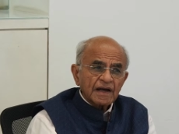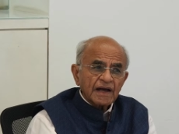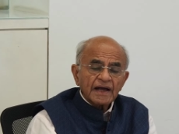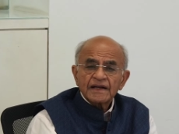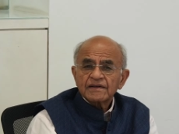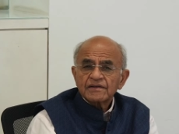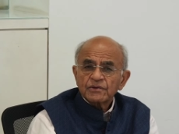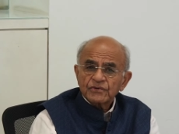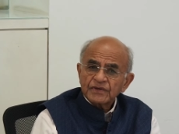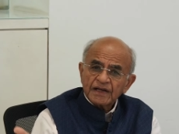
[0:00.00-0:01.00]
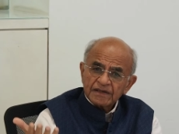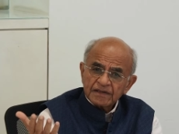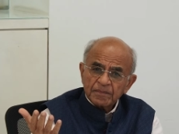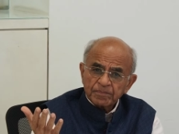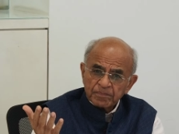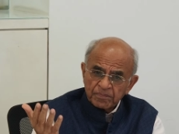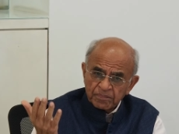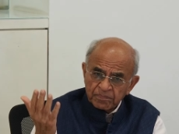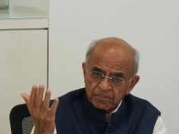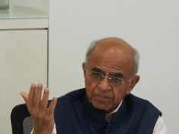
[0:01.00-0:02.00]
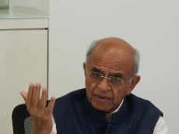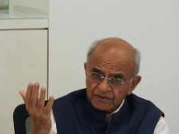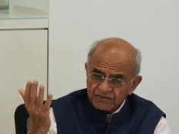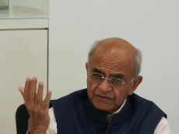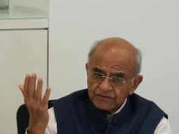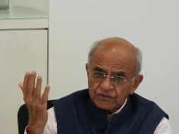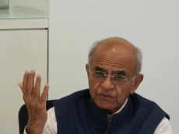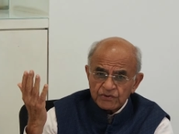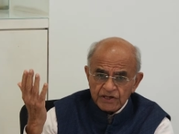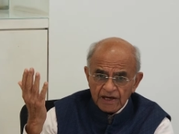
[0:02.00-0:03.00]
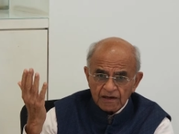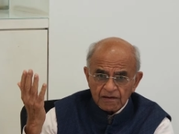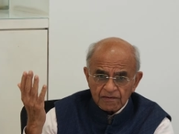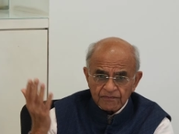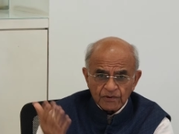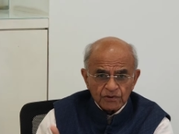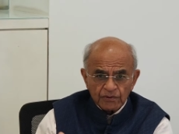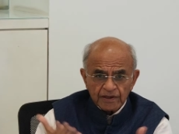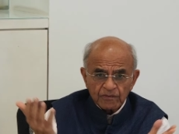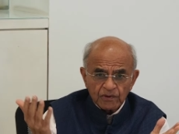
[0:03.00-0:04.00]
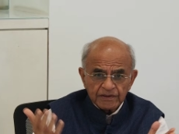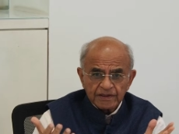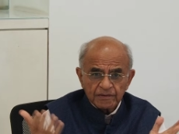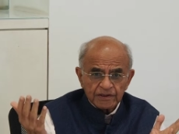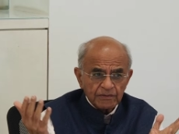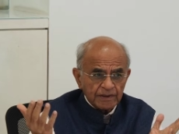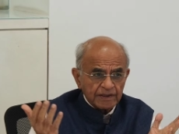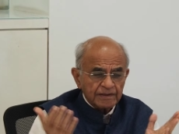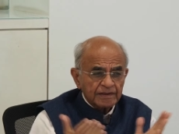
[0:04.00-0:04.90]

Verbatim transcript: and you sent the persons to jail for doing what they were doing?